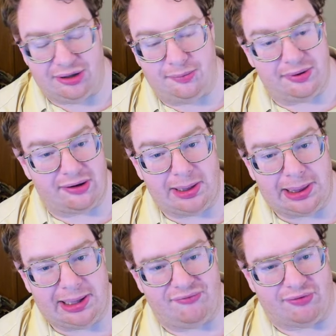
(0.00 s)
begrudge
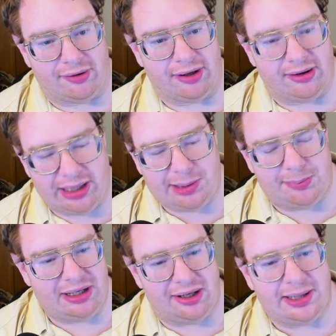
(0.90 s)
them for it. Let's
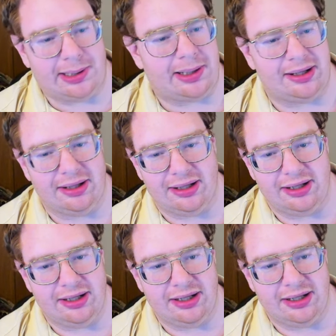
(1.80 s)
be honest.
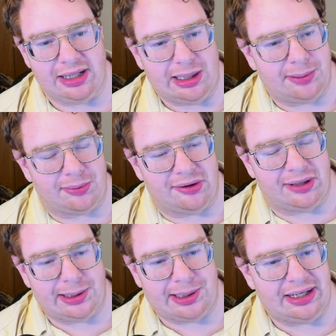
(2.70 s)
Israel
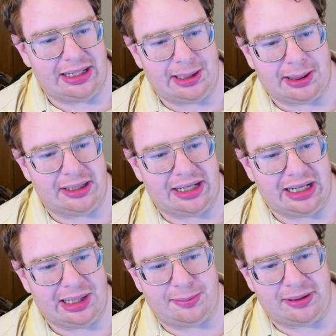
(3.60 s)
as a nation
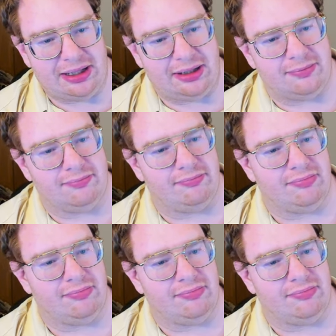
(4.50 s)
has been